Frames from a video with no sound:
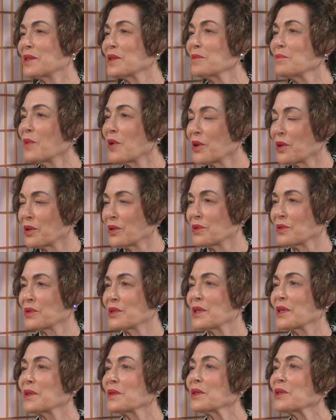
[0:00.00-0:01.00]
the
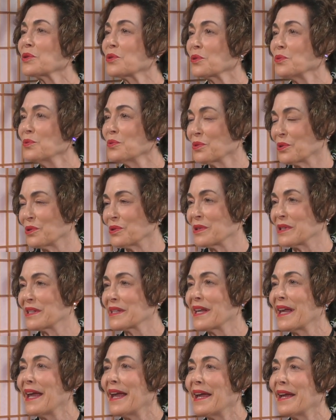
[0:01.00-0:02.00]
markers, the
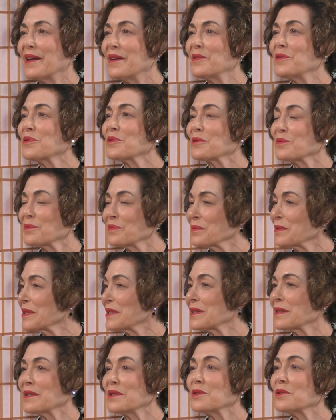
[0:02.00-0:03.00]
tours,
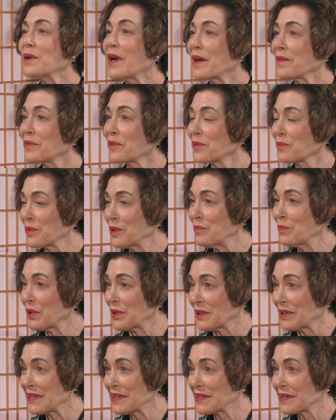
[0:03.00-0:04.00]
you have 3
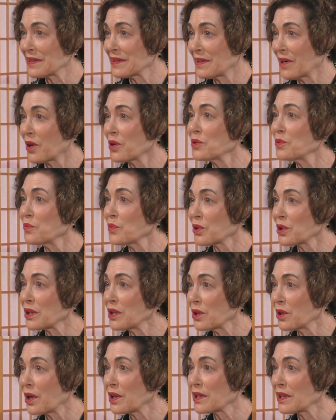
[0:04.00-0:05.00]
books. Are you
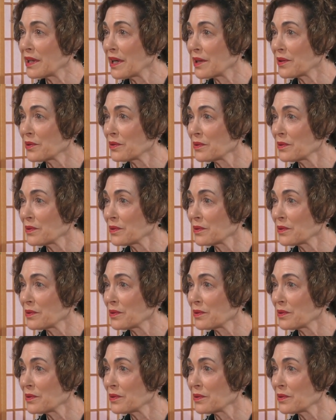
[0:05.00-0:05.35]
working on another?